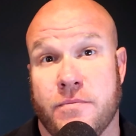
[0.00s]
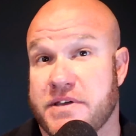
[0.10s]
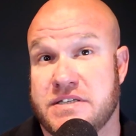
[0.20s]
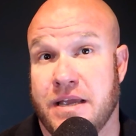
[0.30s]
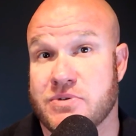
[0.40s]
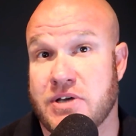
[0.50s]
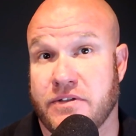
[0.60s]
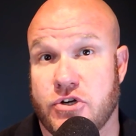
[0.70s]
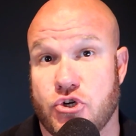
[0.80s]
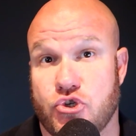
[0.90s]
from the same
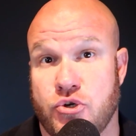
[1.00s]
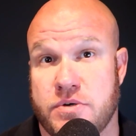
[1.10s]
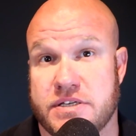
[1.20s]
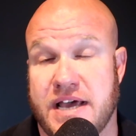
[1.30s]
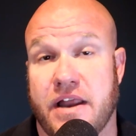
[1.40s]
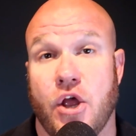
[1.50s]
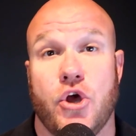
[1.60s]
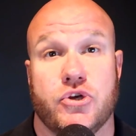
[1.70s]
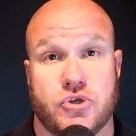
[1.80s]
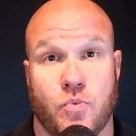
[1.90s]
site that your student is at.
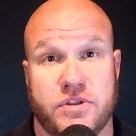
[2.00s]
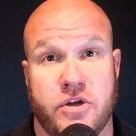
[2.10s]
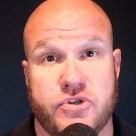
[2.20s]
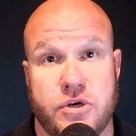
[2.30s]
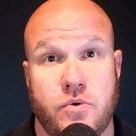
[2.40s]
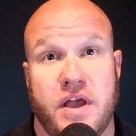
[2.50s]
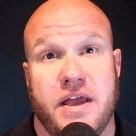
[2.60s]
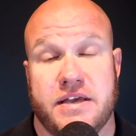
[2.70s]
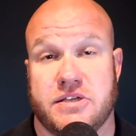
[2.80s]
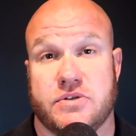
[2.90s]
So what they'll do
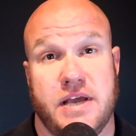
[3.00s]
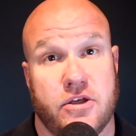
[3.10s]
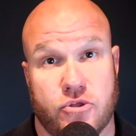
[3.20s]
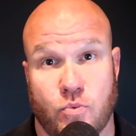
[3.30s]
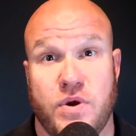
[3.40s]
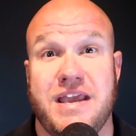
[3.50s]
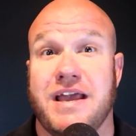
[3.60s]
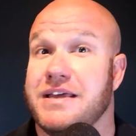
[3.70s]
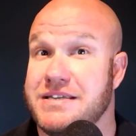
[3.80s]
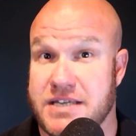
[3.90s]
is they'll take
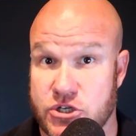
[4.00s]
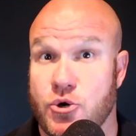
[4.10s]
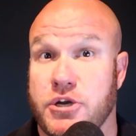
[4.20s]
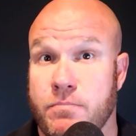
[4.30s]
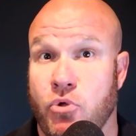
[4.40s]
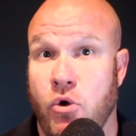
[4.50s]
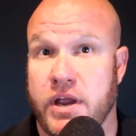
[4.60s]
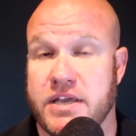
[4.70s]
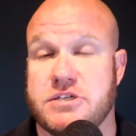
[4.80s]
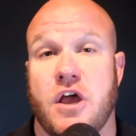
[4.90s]
3 district
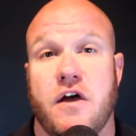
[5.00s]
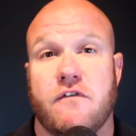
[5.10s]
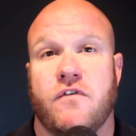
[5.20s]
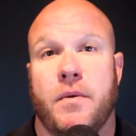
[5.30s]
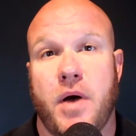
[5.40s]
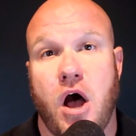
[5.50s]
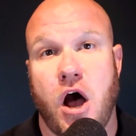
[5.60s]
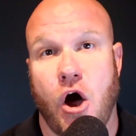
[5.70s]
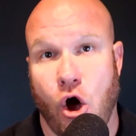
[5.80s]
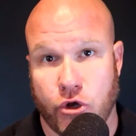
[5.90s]
employees from
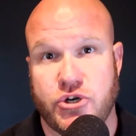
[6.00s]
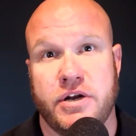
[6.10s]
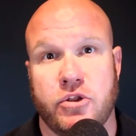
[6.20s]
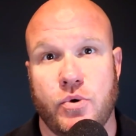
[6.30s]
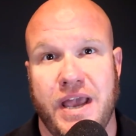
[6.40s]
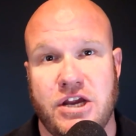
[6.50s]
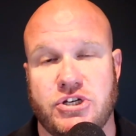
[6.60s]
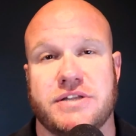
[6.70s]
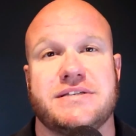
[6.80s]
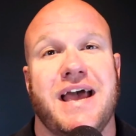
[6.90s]
alternate
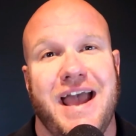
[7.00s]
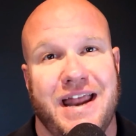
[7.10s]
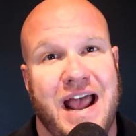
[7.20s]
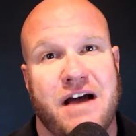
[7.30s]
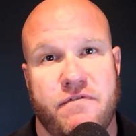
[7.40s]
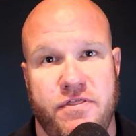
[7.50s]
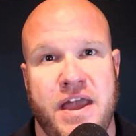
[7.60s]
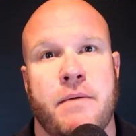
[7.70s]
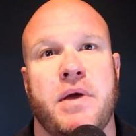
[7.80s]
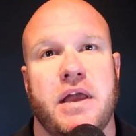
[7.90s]
locations and
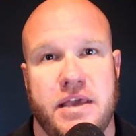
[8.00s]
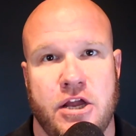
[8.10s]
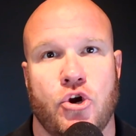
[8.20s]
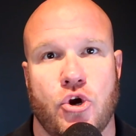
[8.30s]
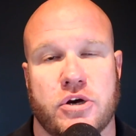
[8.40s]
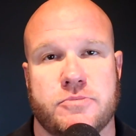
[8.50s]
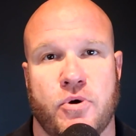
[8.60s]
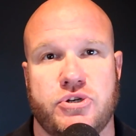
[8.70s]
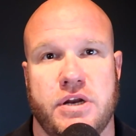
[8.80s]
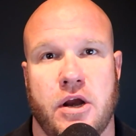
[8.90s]
have them hear your
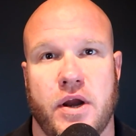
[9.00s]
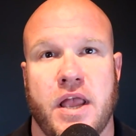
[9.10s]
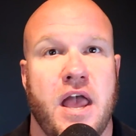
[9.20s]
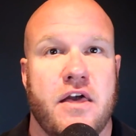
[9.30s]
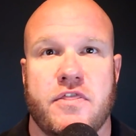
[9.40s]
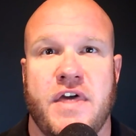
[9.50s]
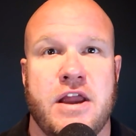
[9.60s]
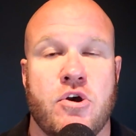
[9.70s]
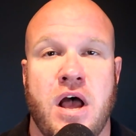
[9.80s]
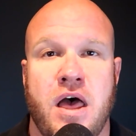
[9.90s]
expulsion hearing.
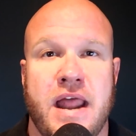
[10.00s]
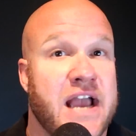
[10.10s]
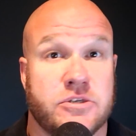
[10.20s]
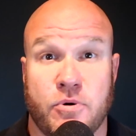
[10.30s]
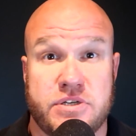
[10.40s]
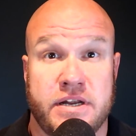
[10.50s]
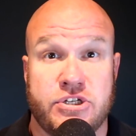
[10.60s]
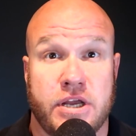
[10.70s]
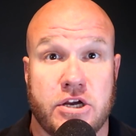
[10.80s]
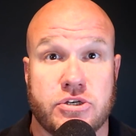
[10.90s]
They are not experts
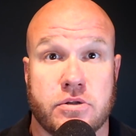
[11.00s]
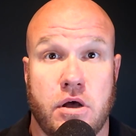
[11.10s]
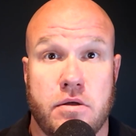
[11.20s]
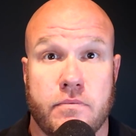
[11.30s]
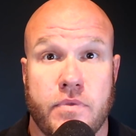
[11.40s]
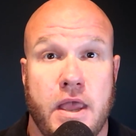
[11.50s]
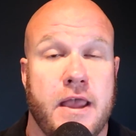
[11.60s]
in education law.